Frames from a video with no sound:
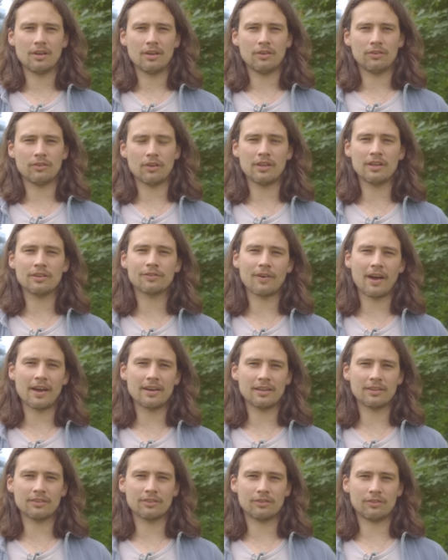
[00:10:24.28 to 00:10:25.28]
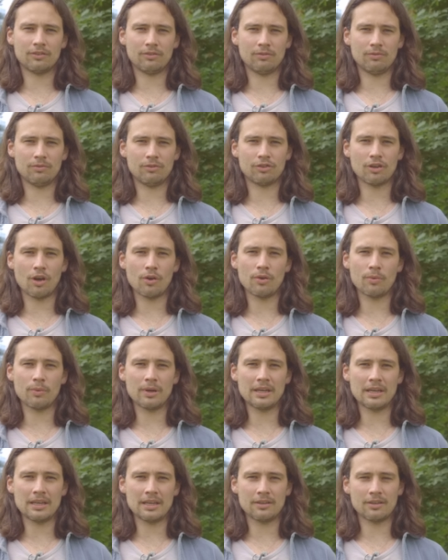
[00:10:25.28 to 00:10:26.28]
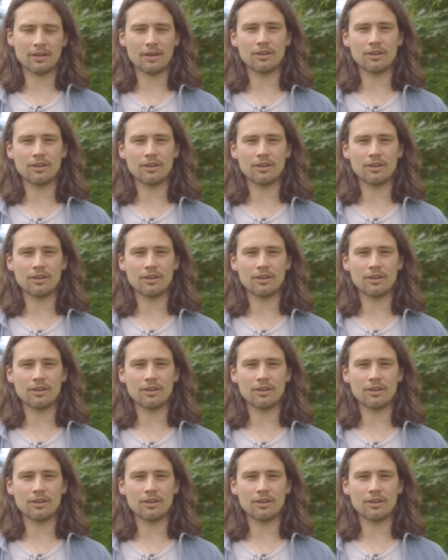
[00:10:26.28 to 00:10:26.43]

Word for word: So these findings show that we need